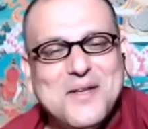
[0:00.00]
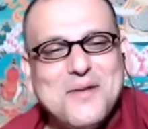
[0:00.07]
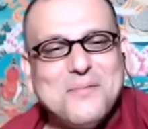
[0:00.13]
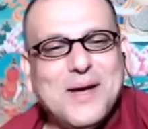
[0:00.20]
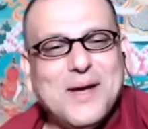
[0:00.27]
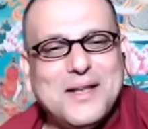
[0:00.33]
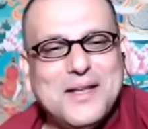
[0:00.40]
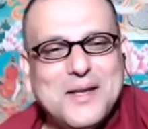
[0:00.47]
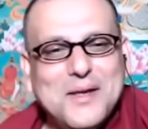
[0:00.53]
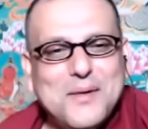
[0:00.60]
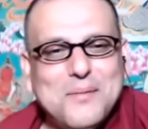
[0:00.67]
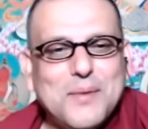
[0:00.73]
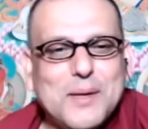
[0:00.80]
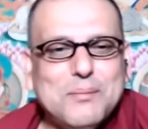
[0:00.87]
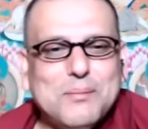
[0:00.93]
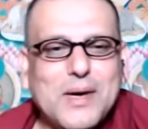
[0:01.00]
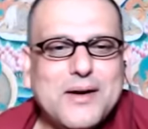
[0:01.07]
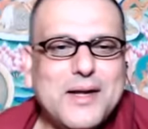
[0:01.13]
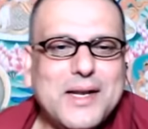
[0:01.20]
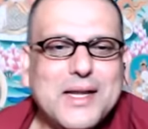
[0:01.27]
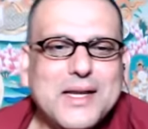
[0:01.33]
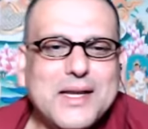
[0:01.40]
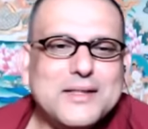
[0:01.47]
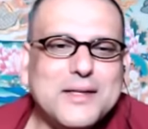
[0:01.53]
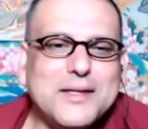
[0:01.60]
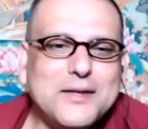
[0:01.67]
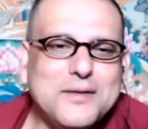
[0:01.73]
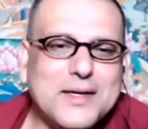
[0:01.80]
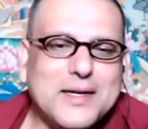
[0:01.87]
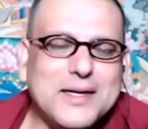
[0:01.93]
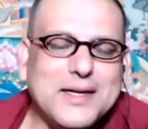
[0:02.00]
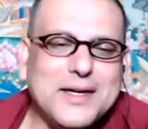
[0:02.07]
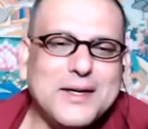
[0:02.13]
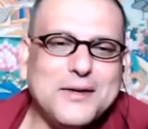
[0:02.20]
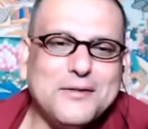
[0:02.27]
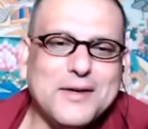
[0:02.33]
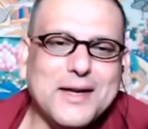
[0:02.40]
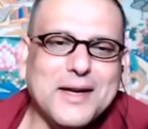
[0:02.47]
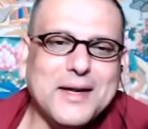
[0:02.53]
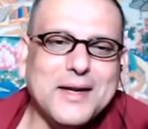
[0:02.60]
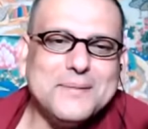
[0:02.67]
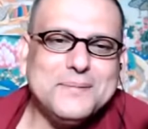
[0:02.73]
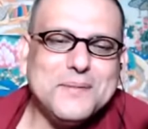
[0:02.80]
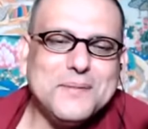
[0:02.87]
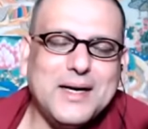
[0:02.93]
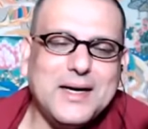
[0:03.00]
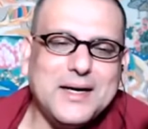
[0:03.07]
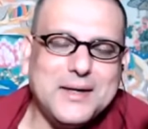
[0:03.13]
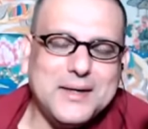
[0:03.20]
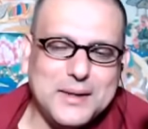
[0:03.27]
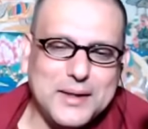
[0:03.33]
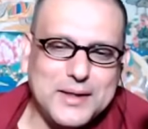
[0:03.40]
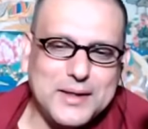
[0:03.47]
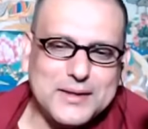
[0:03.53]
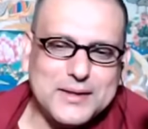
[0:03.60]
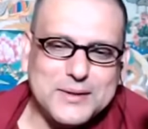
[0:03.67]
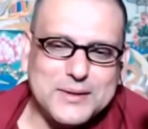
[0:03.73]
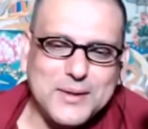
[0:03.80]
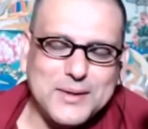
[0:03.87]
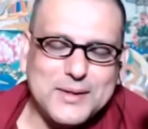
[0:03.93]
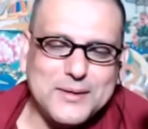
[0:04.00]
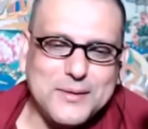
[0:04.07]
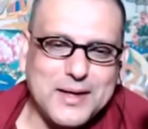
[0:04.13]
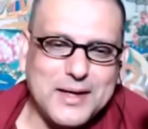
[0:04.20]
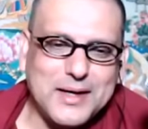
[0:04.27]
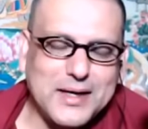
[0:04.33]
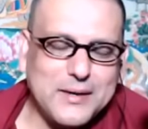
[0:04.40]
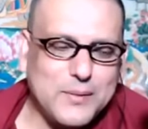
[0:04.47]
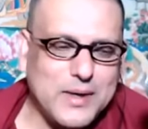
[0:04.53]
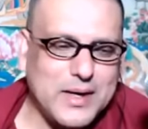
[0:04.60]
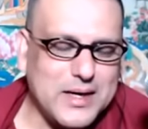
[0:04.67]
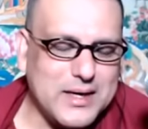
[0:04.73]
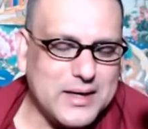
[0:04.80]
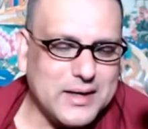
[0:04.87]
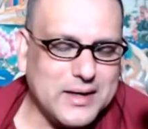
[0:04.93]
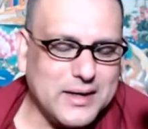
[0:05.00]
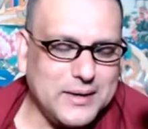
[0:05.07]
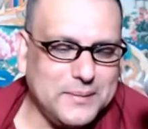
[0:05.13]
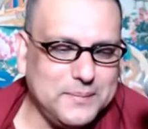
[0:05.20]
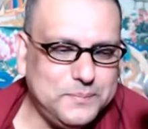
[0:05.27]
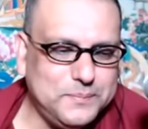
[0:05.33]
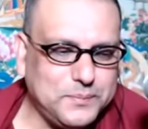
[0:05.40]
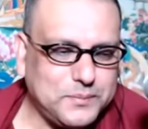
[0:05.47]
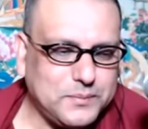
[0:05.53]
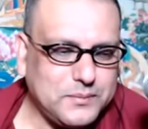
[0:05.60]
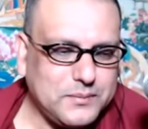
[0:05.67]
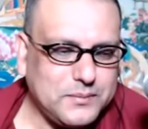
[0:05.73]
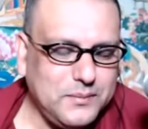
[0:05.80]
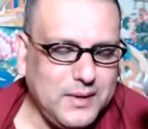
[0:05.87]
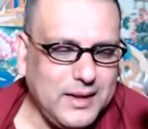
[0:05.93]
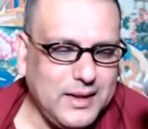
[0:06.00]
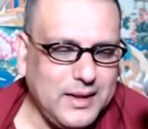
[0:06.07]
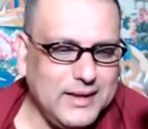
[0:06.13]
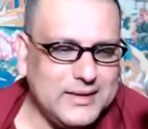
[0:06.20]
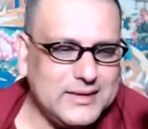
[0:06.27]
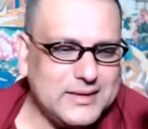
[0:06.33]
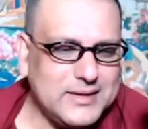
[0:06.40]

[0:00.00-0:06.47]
but my running is a different kind of running. It's not a running where I